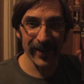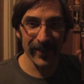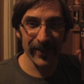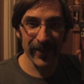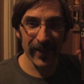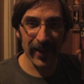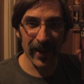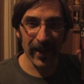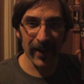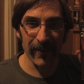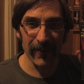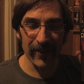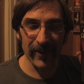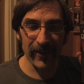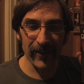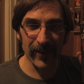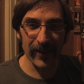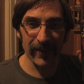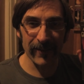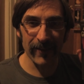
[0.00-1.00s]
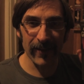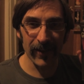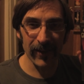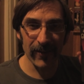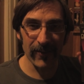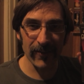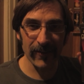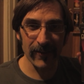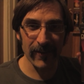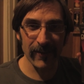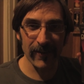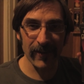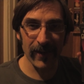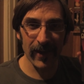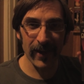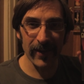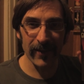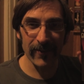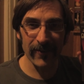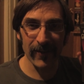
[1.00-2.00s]
thinking of anything intelligent to
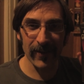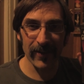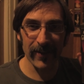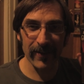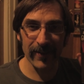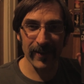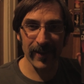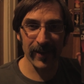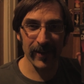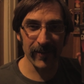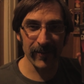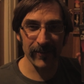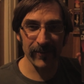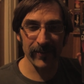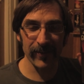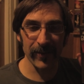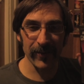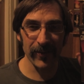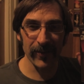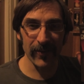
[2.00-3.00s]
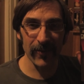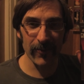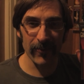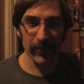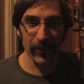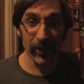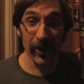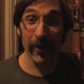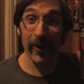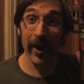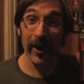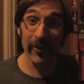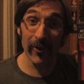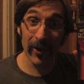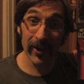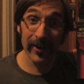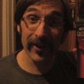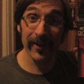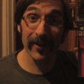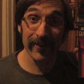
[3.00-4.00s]
say, so I just kind of did the usual, "Oh, how
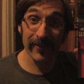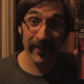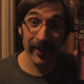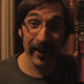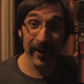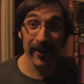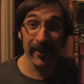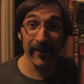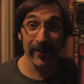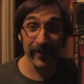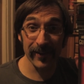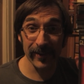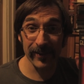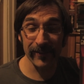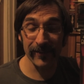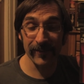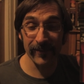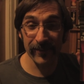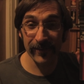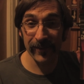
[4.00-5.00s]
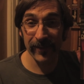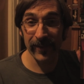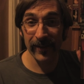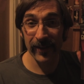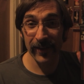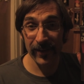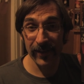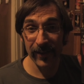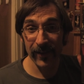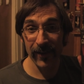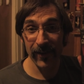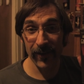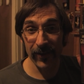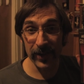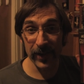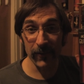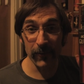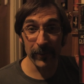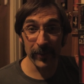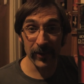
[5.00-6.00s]
long you in town?" And, "Oh,
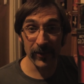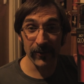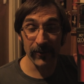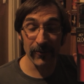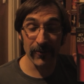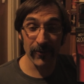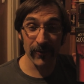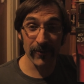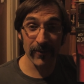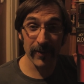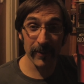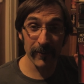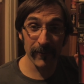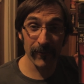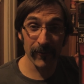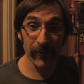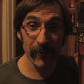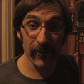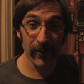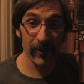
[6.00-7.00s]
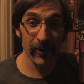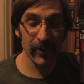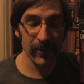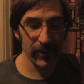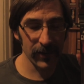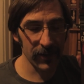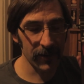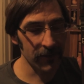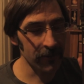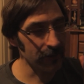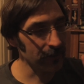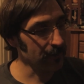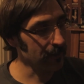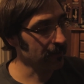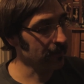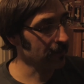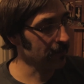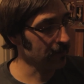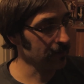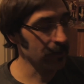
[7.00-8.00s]
you ever been to New Jersey before?" You know, it's,
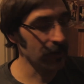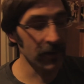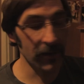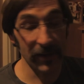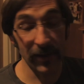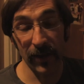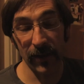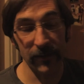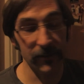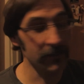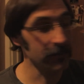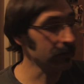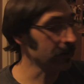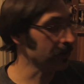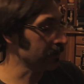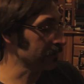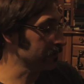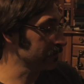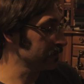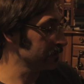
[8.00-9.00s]
you know,